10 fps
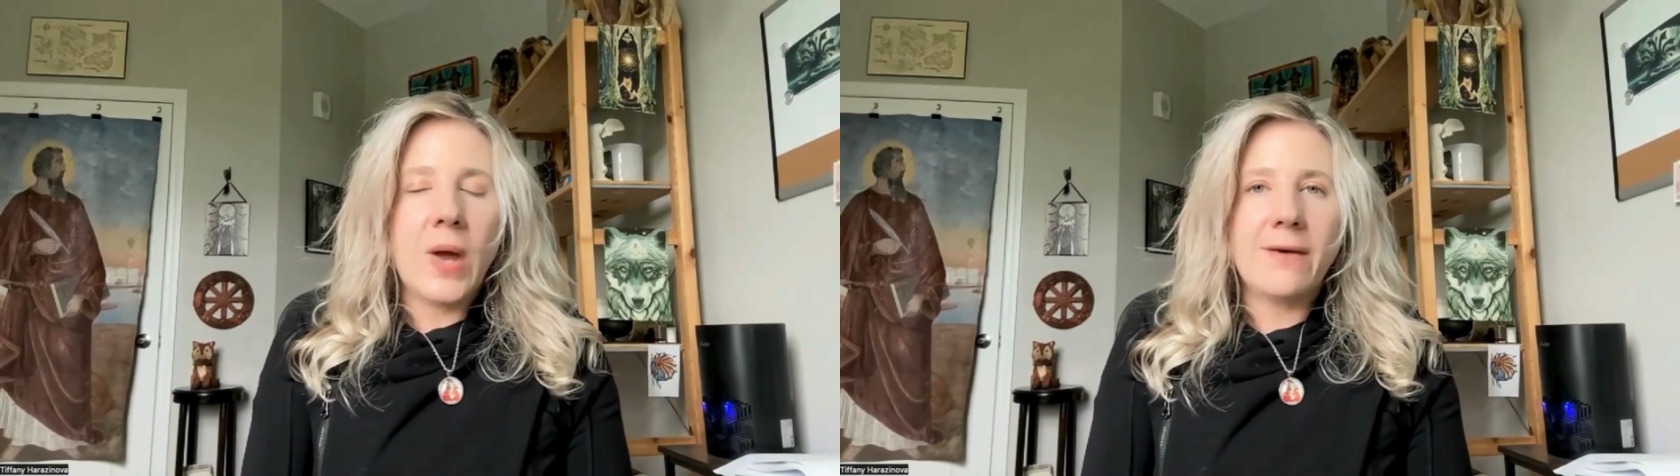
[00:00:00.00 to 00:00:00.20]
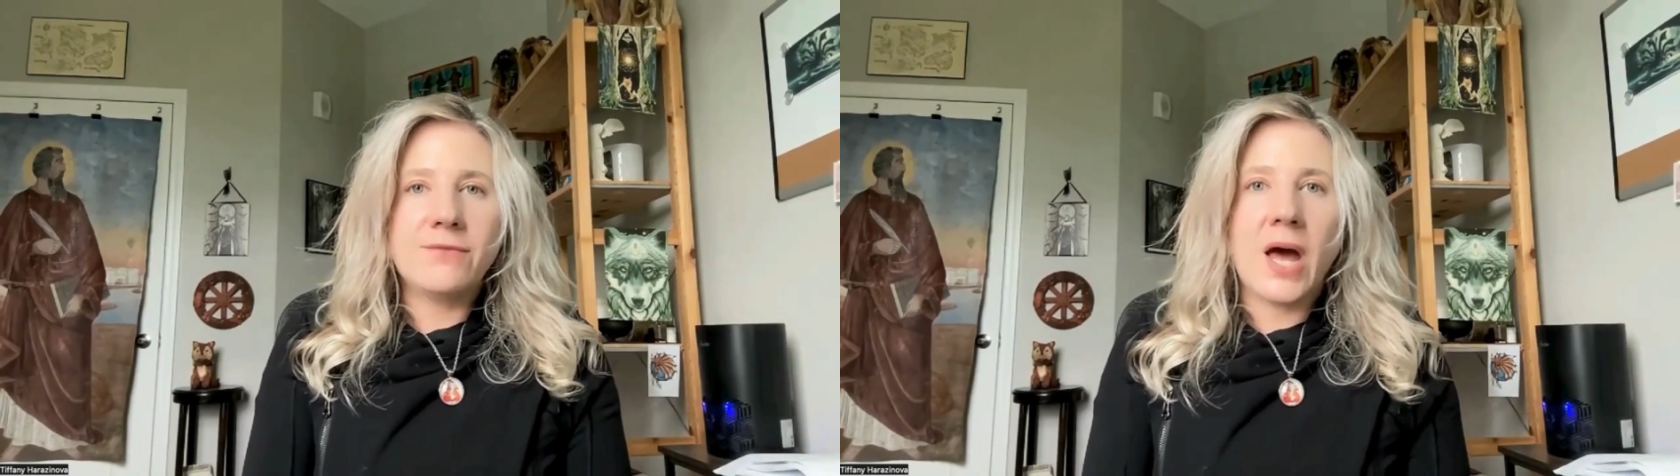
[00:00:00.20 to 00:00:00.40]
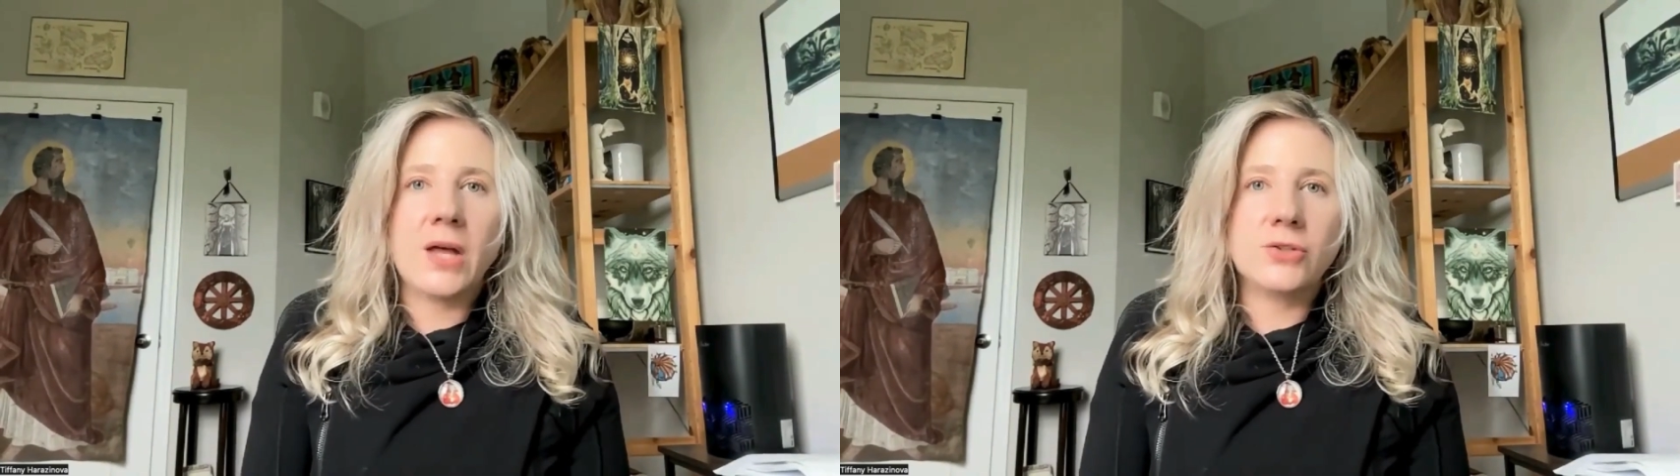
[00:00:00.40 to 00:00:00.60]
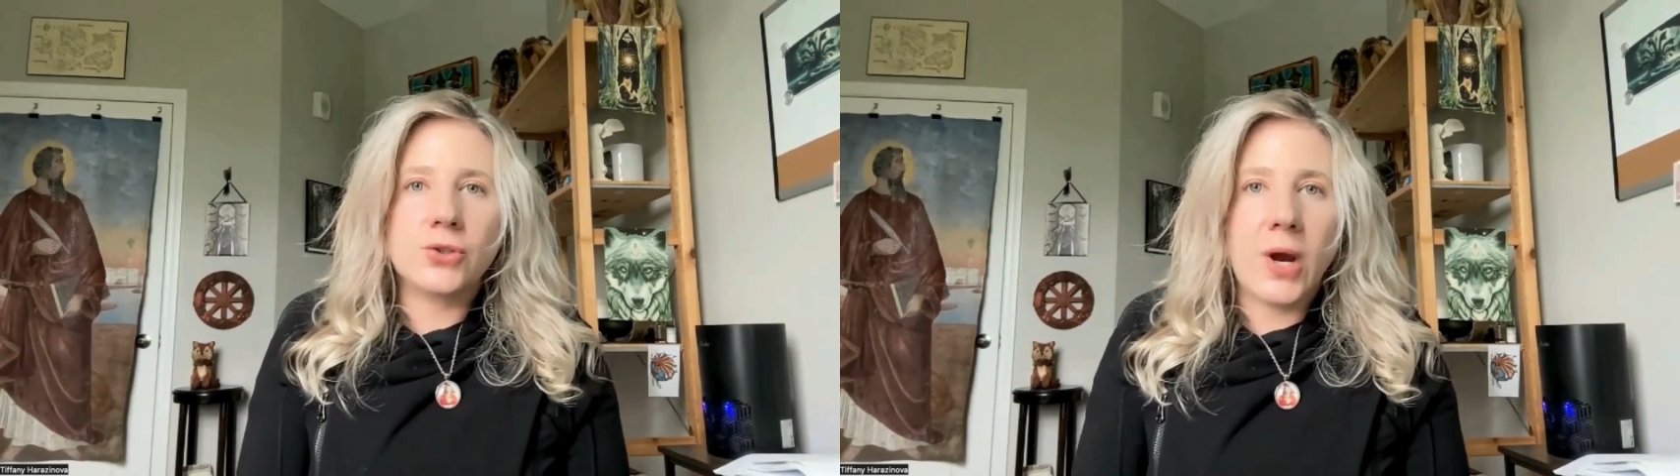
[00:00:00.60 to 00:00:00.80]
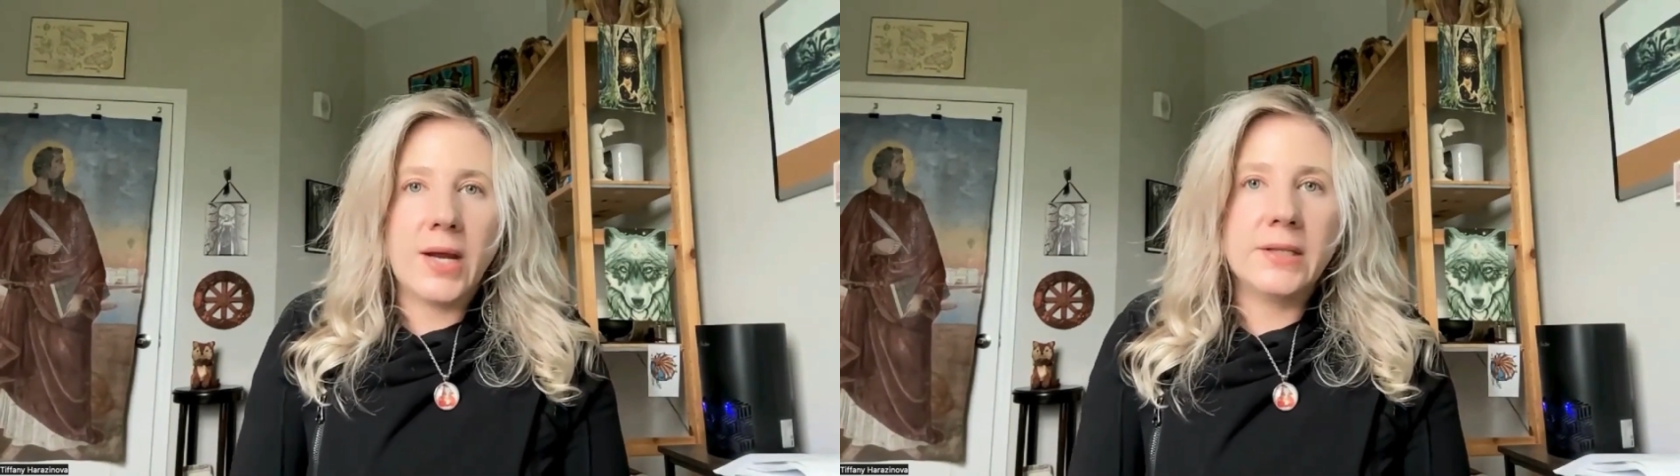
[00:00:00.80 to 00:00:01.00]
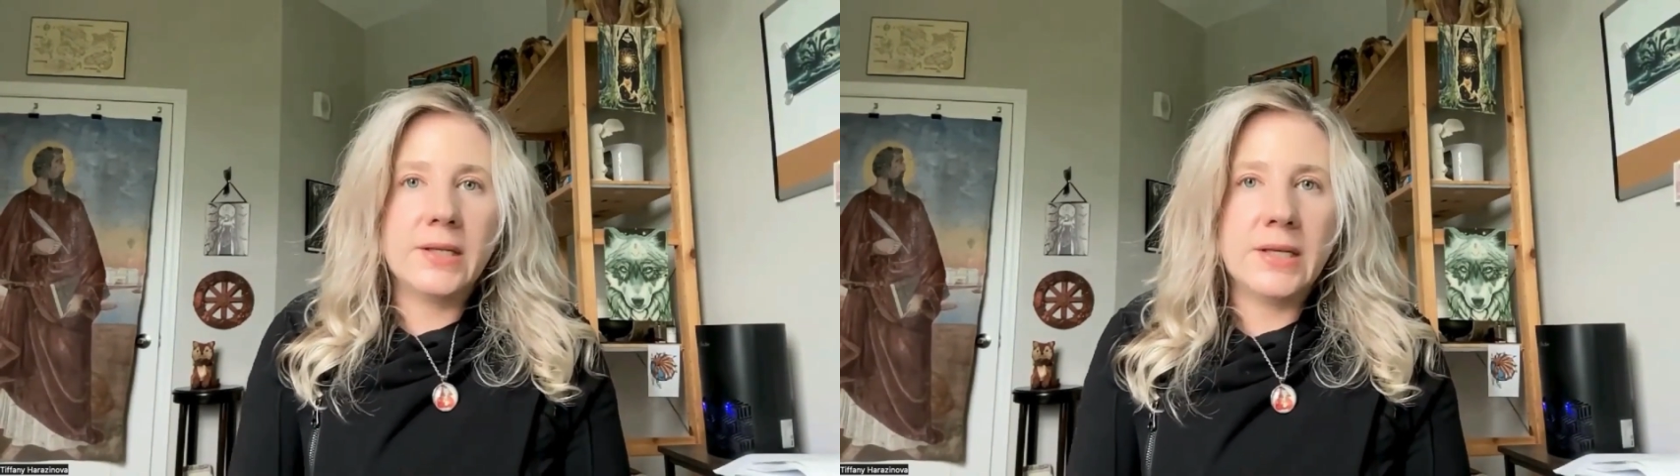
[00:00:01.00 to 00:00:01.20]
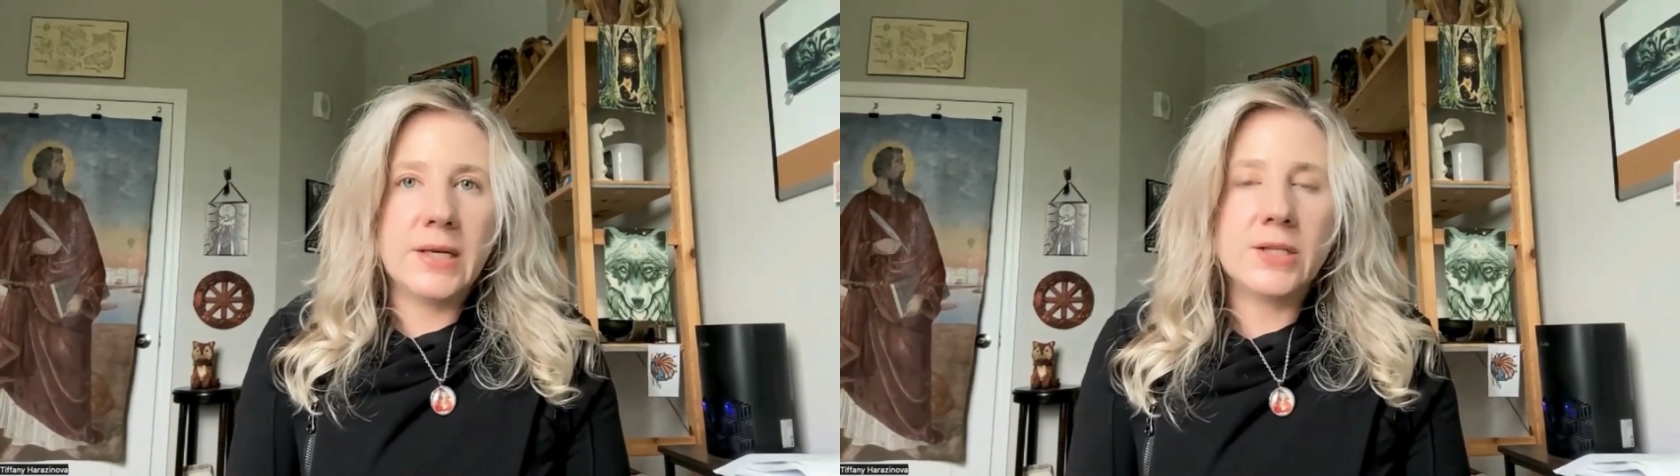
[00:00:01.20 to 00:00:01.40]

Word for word: have not tried leaning